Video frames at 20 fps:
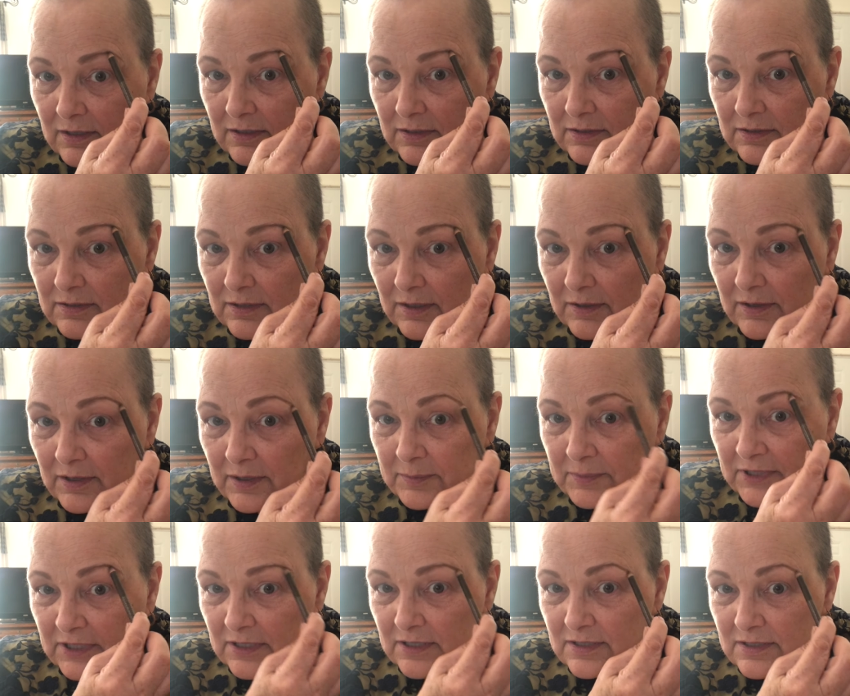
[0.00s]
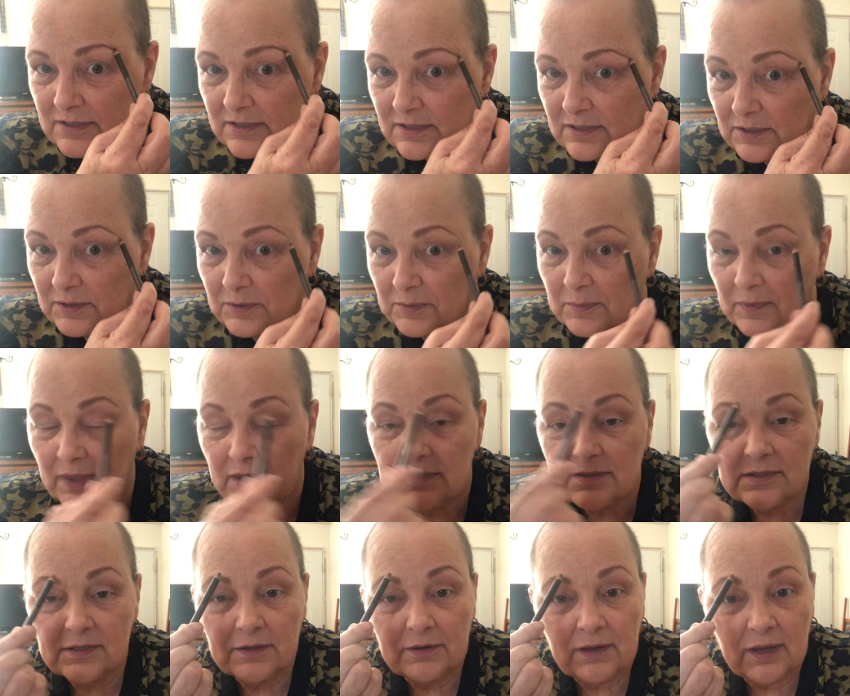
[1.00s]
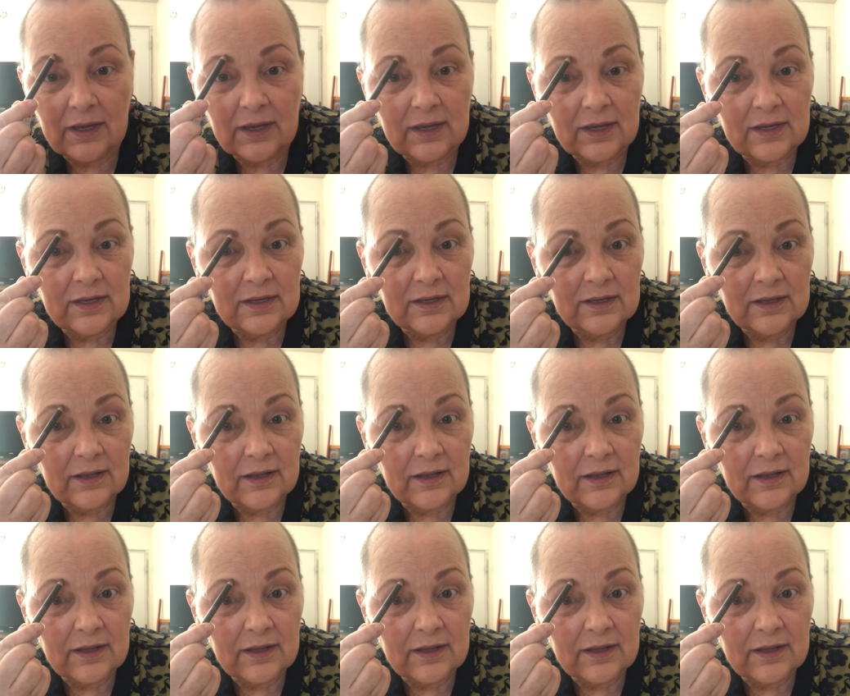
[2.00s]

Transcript: So I'm gonna assume that's okay.